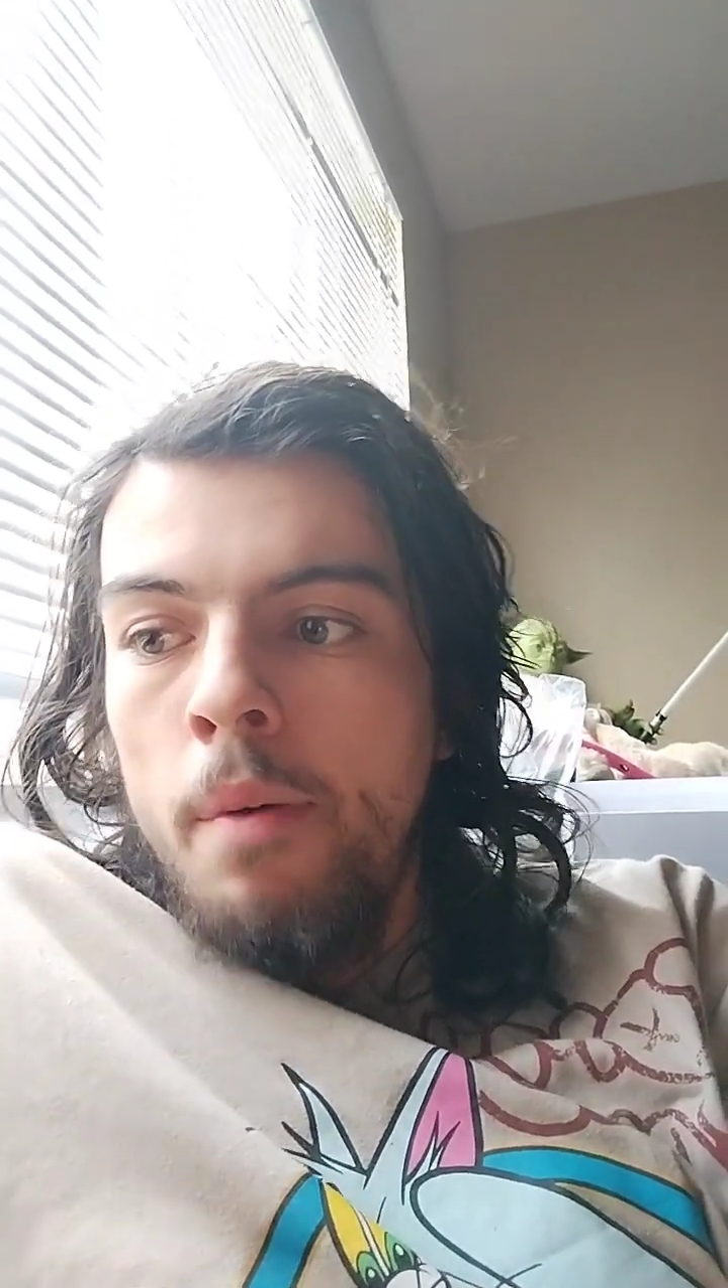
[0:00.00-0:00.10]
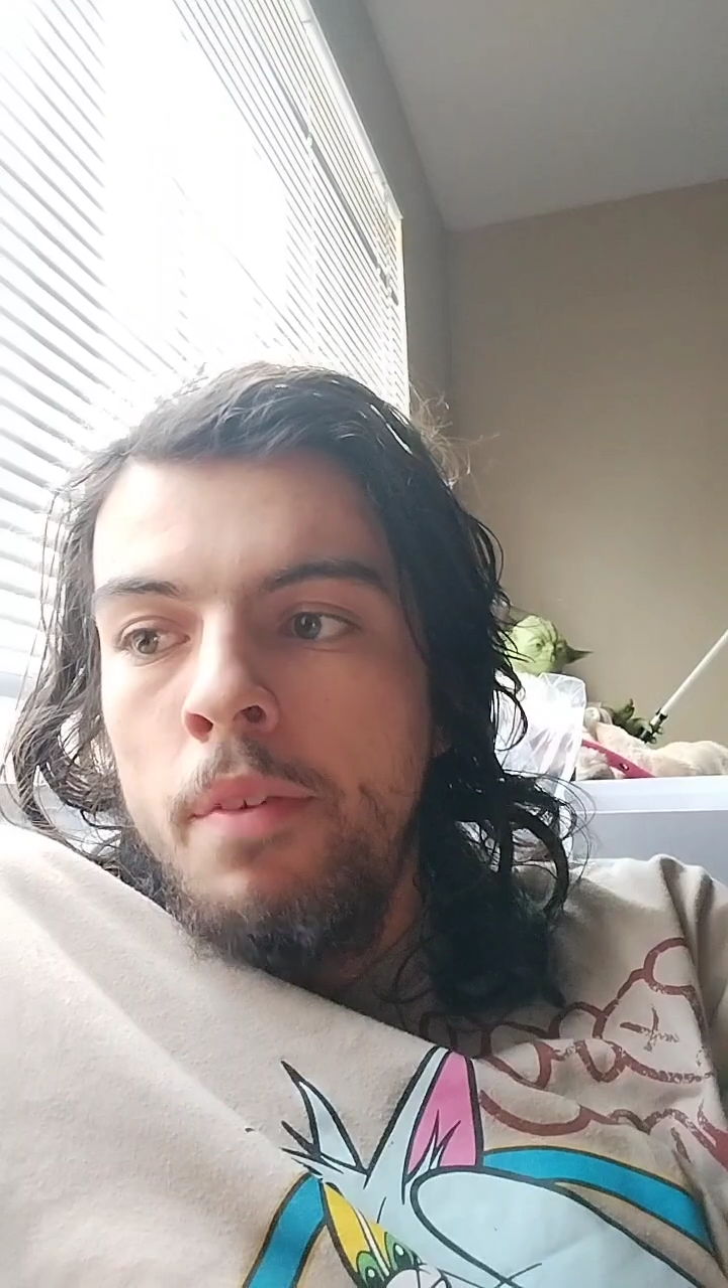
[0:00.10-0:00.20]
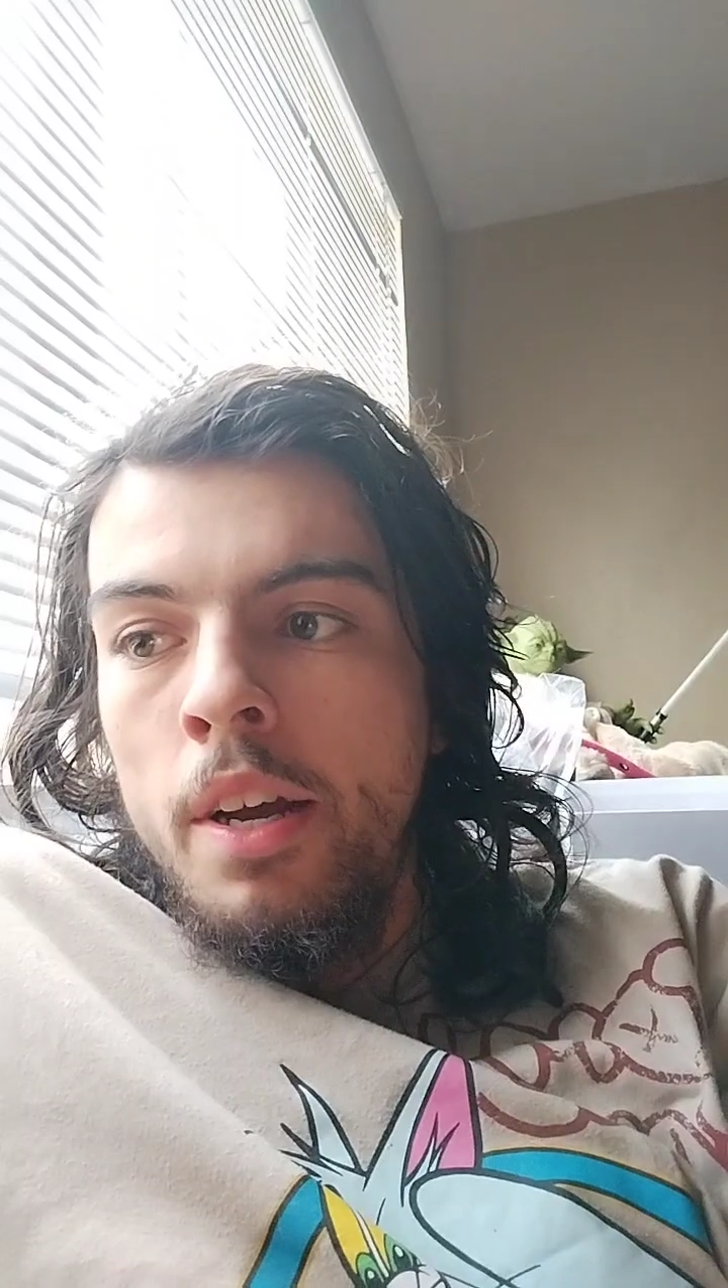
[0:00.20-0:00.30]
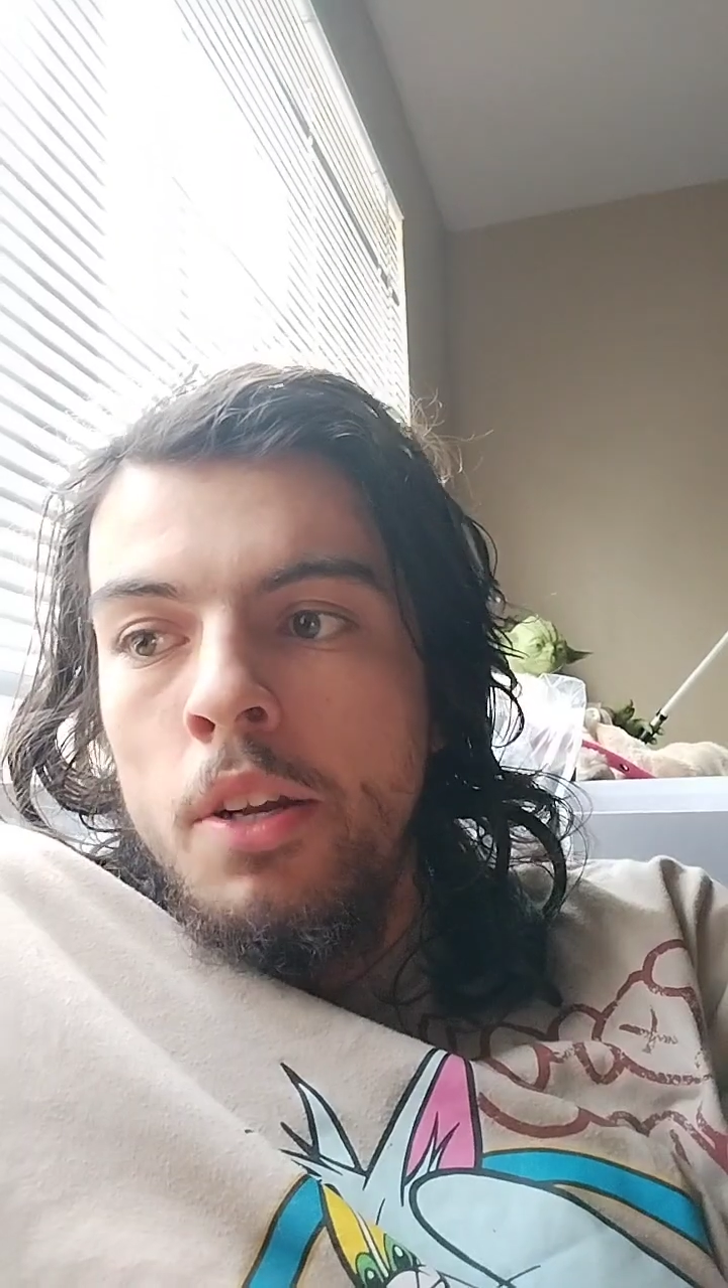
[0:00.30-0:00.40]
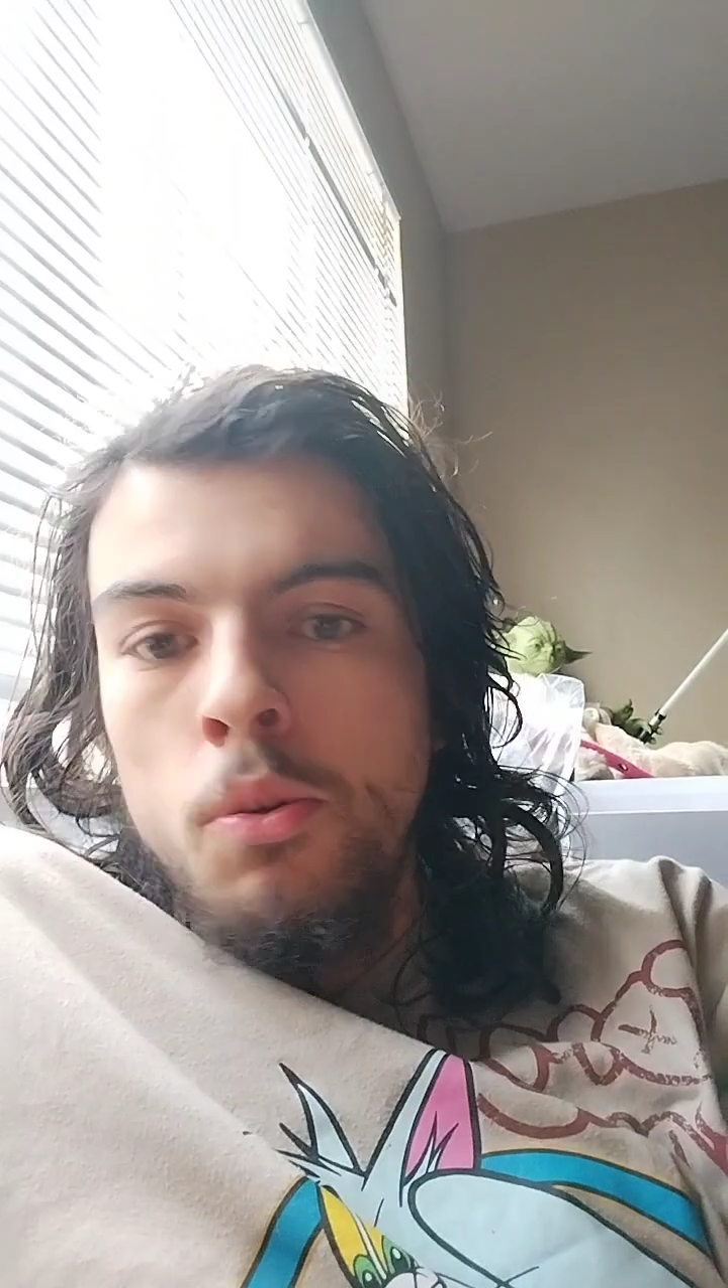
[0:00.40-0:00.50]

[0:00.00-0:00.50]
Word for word: I've got a